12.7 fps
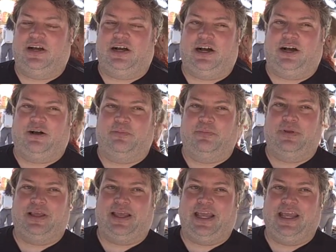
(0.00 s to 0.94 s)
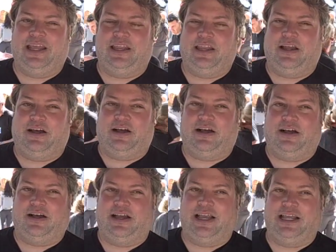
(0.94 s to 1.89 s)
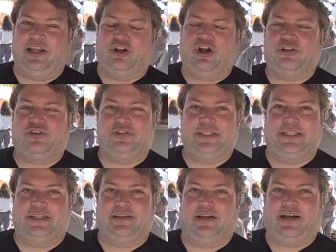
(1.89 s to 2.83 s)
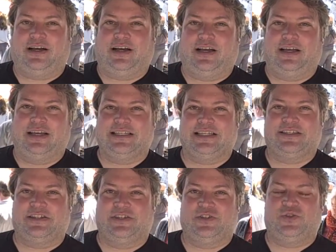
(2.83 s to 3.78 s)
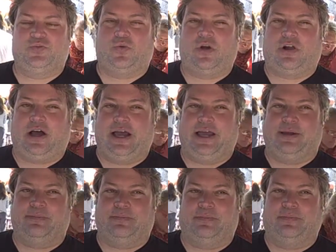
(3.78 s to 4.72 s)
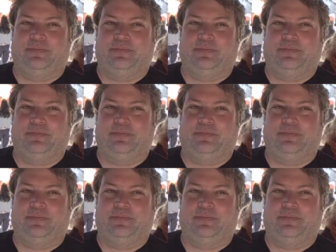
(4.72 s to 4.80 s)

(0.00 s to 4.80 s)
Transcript: Um, in uh, in an alternate uh, existence where I am,